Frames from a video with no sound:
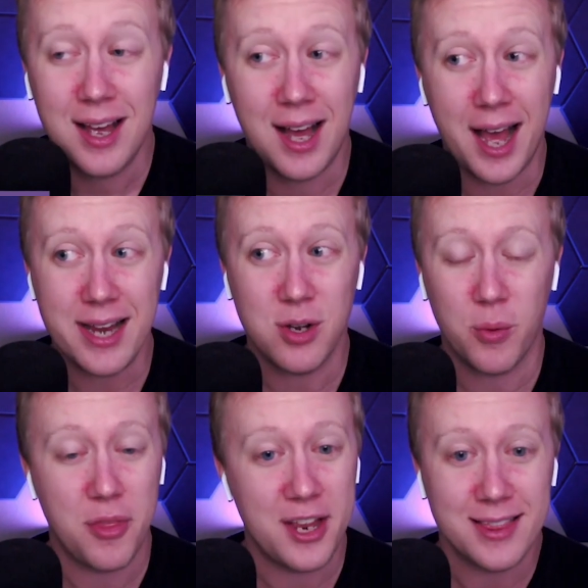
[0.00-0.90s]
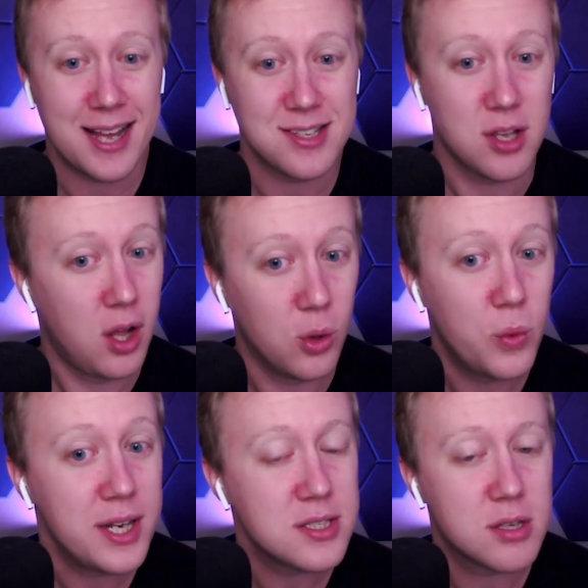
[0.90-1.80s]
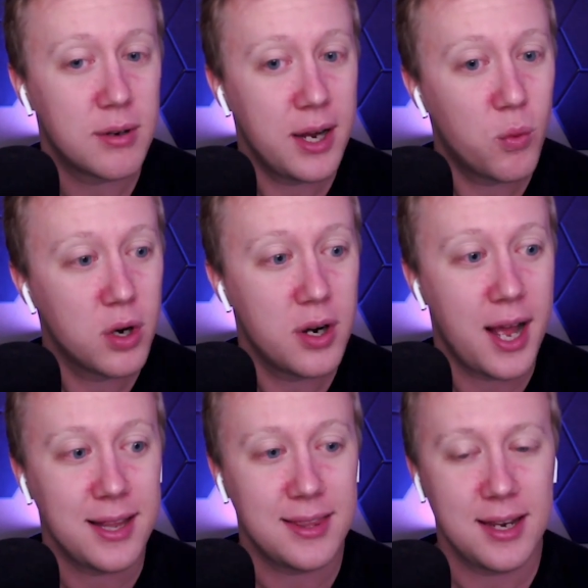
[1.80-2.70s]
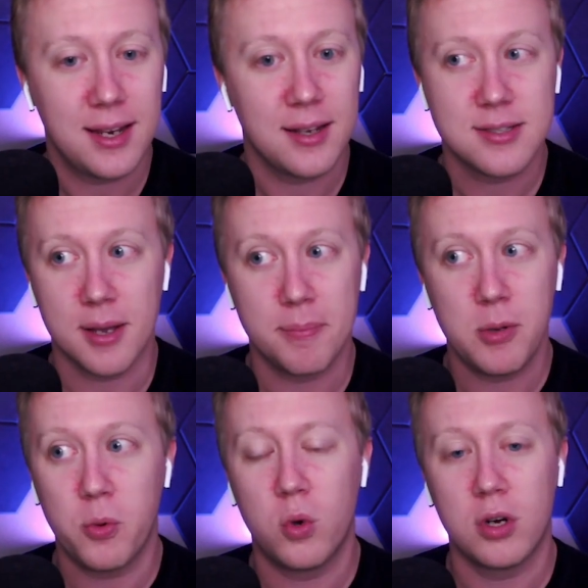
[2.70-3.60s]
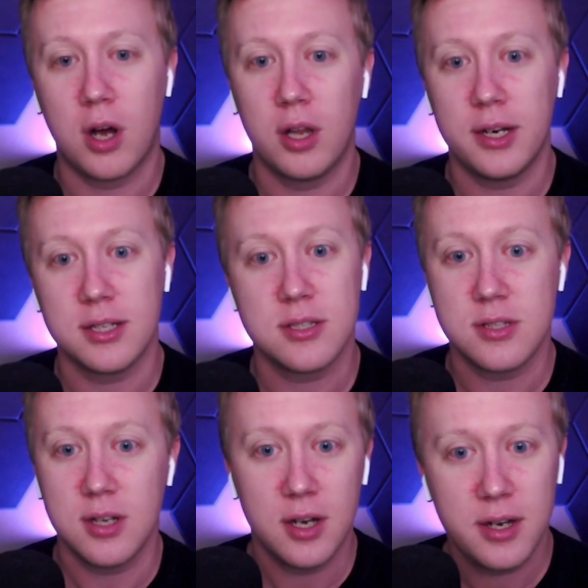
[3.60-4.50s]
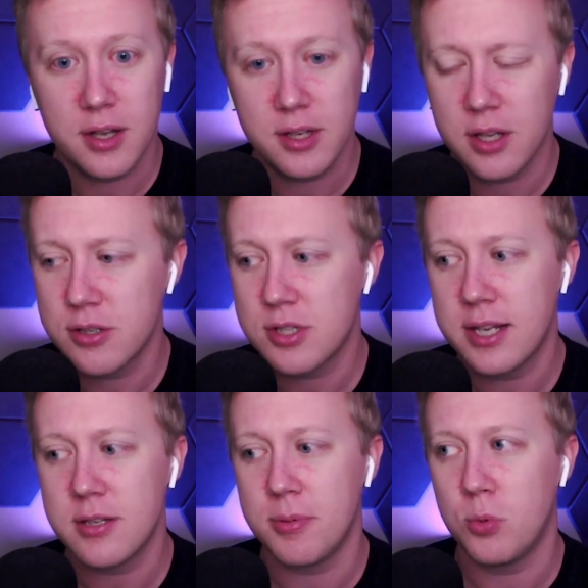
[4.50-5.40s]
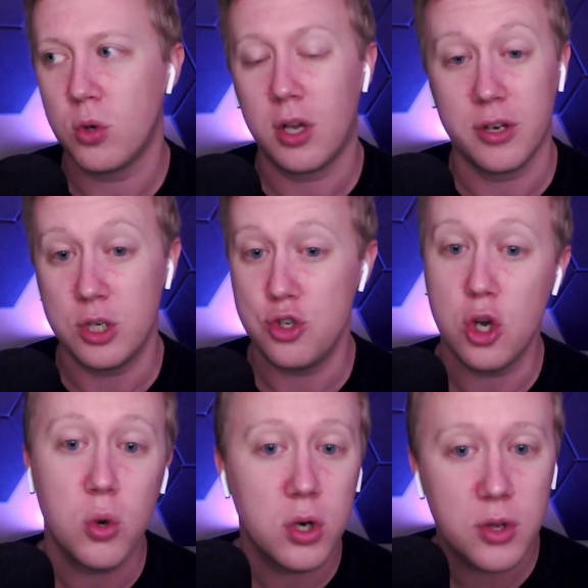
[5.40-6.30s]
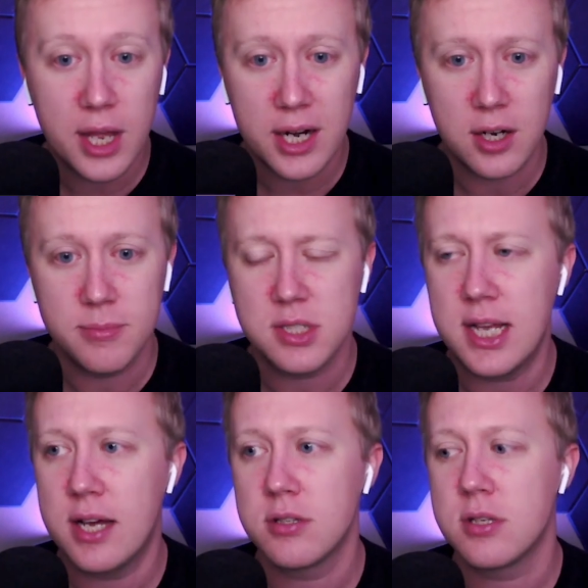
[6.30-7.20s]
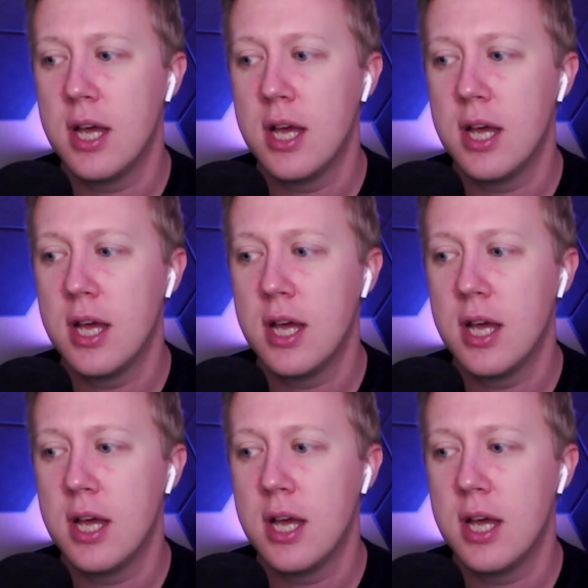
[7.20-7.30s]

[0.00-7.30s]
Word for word: I don't think that's always the right word. I think some people will call it a stud on the other side. Some people will call it a joker that comes down.